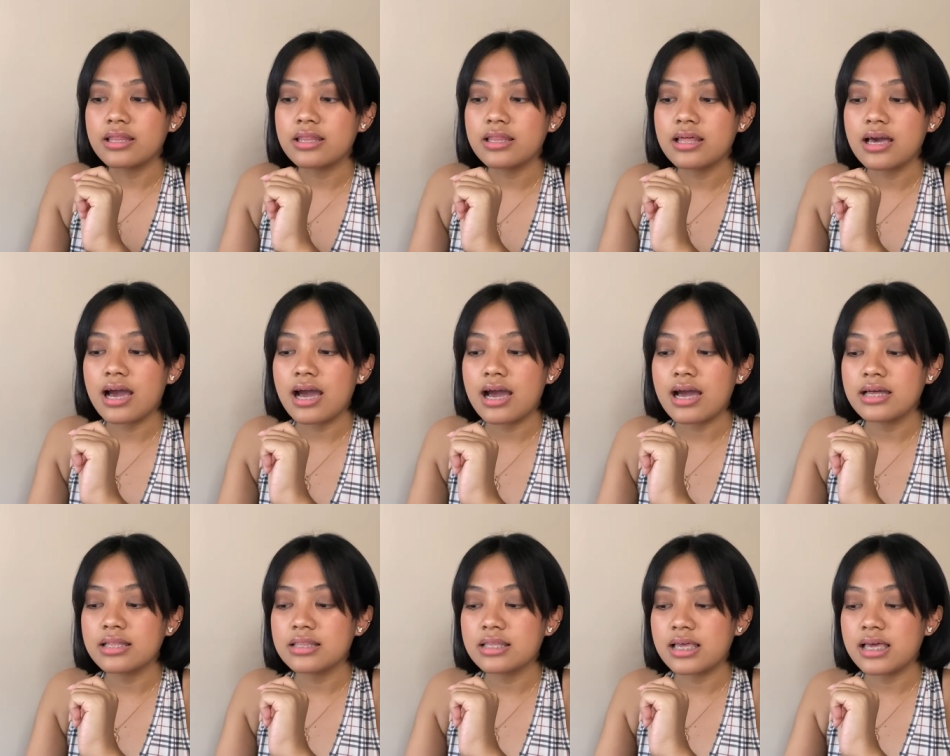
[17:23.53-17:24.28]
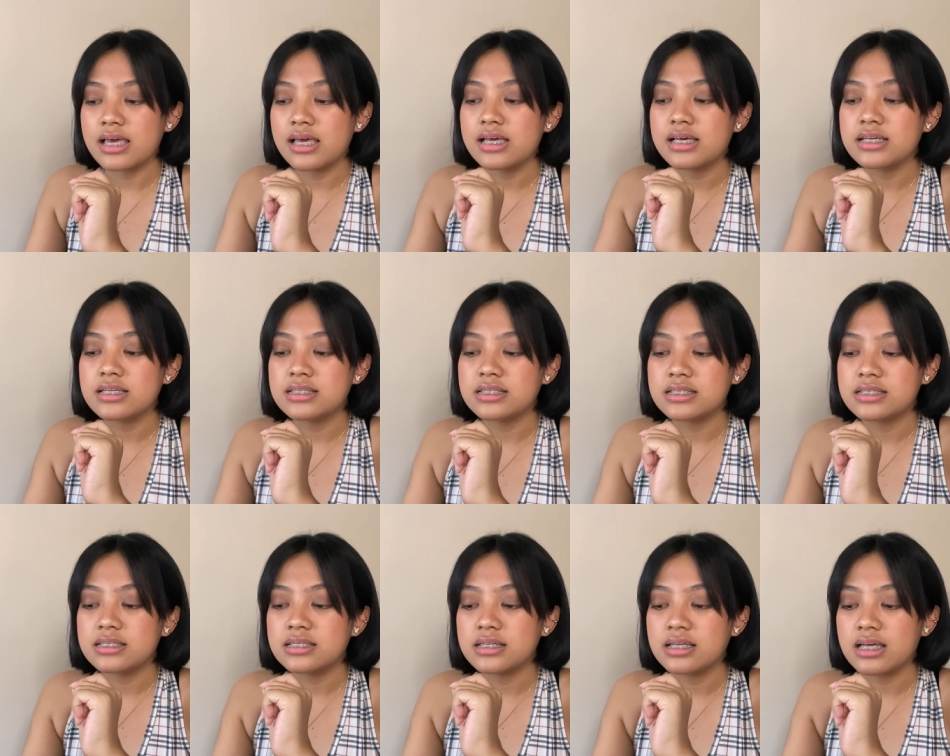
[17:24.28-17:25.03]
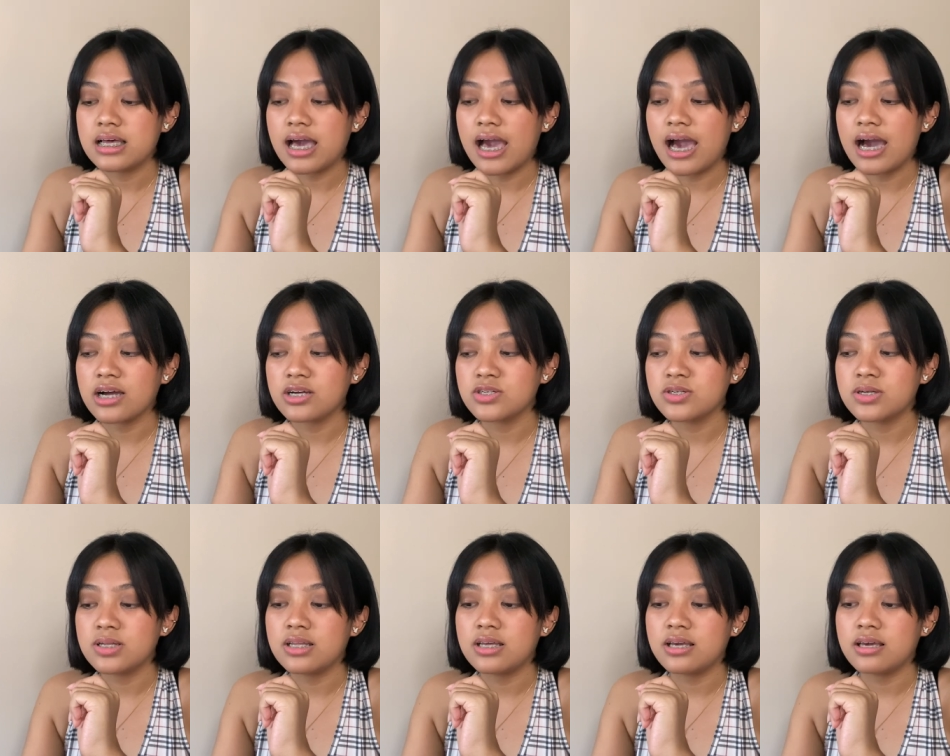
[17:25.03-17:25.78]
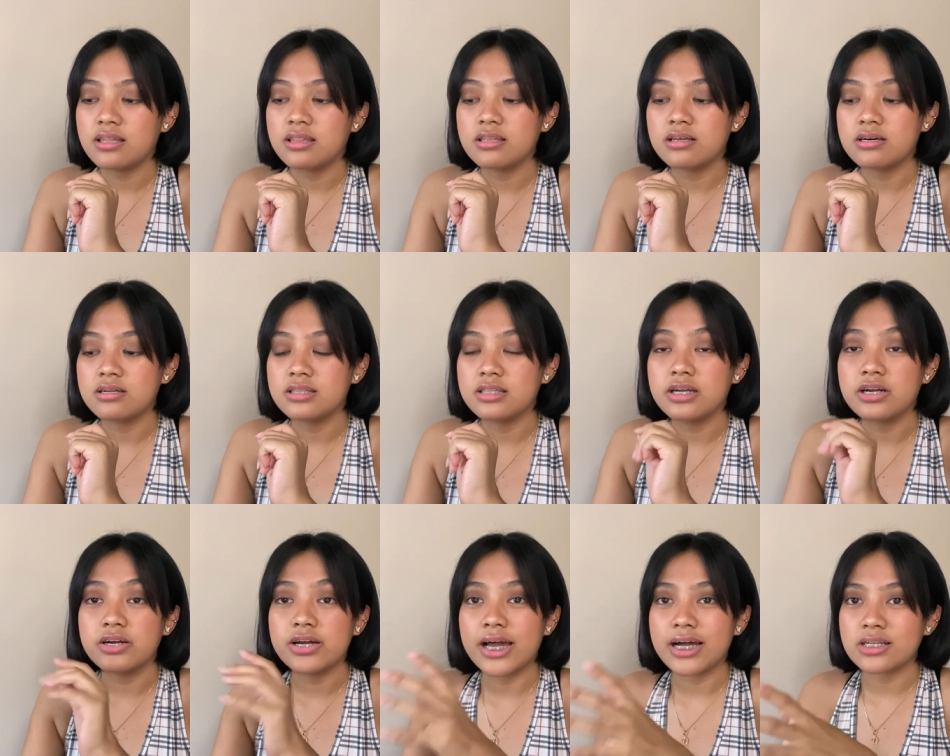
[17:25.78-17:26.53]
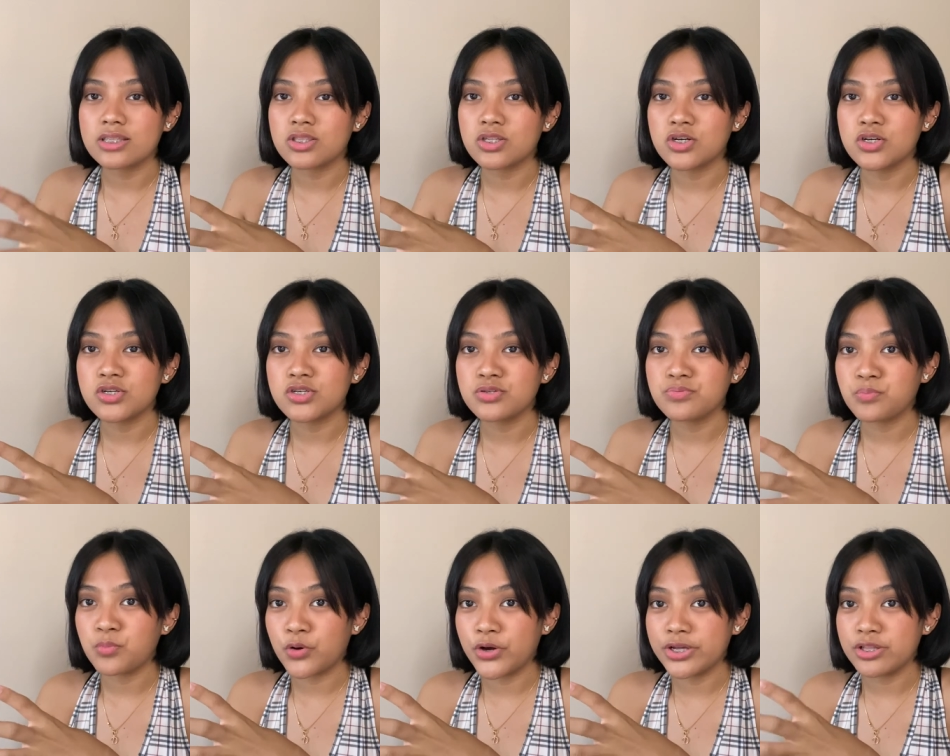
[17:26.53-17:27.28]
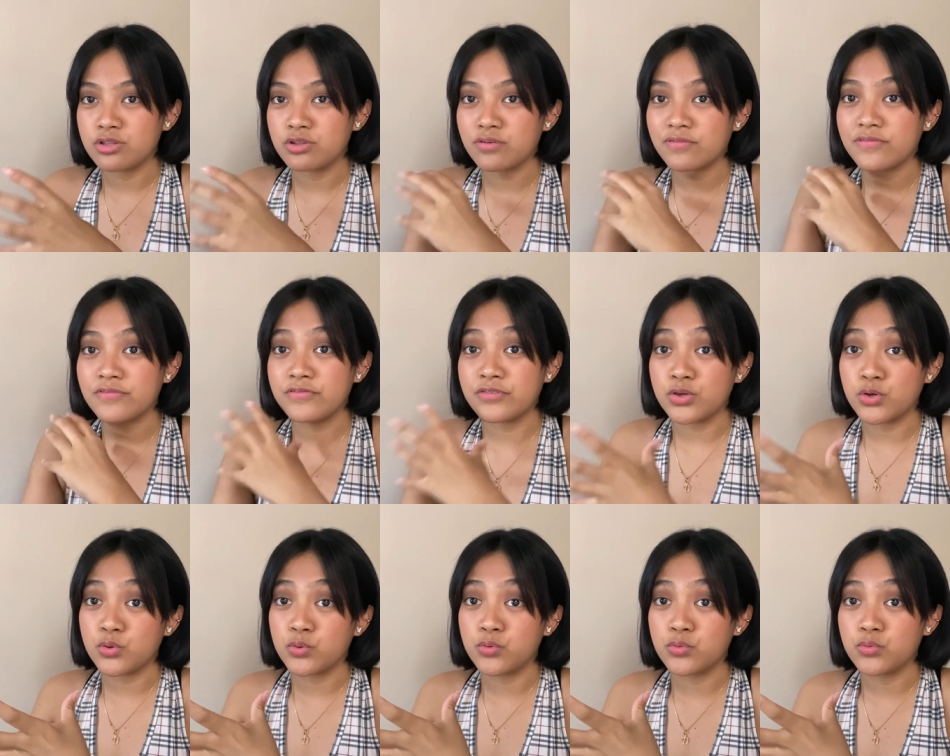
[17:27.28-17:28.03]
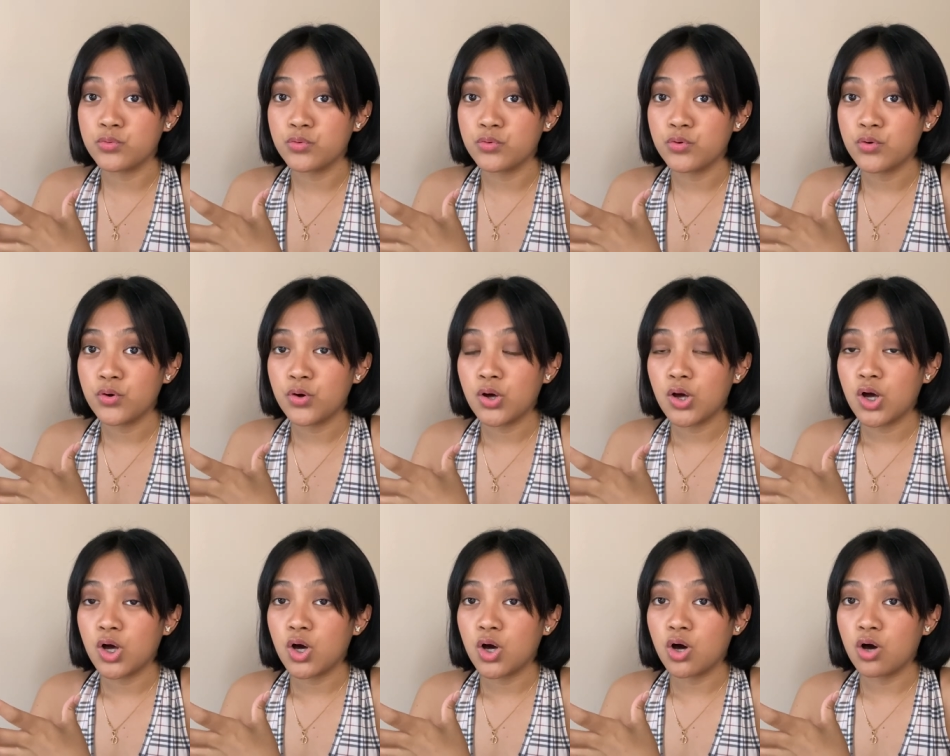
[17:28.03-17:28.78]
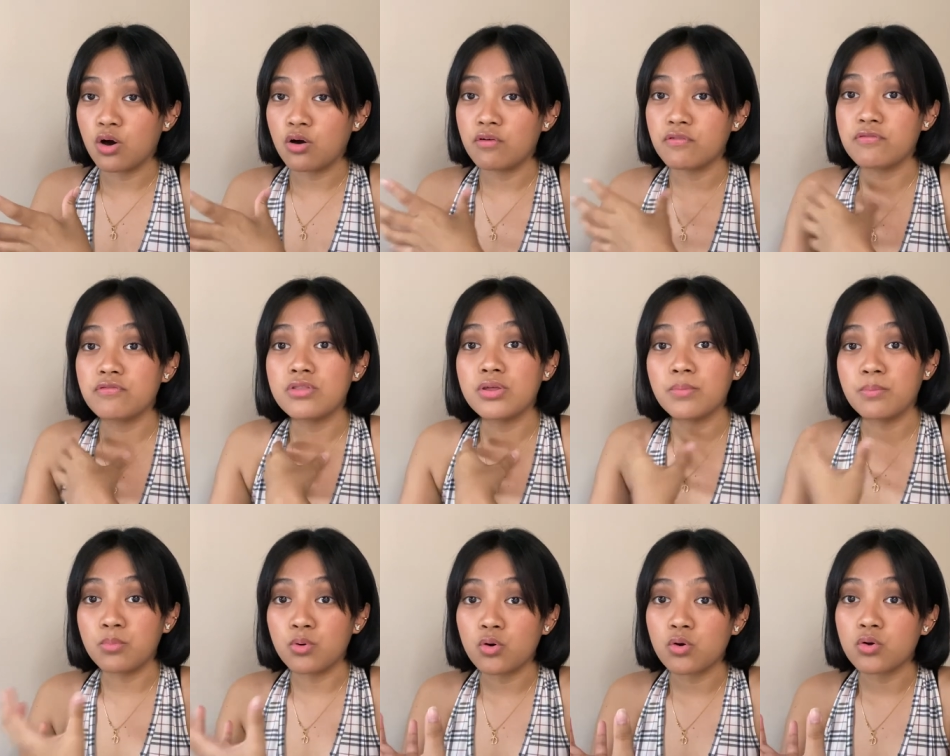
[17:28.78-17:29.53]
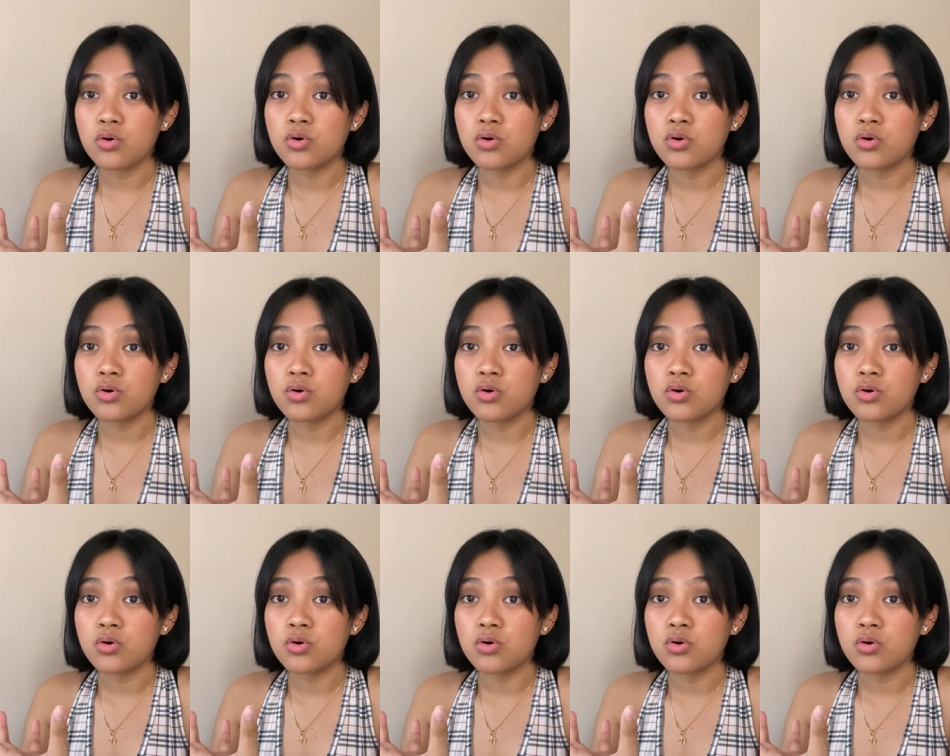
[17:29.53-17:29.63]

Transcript: that is actually the director's point of view of the book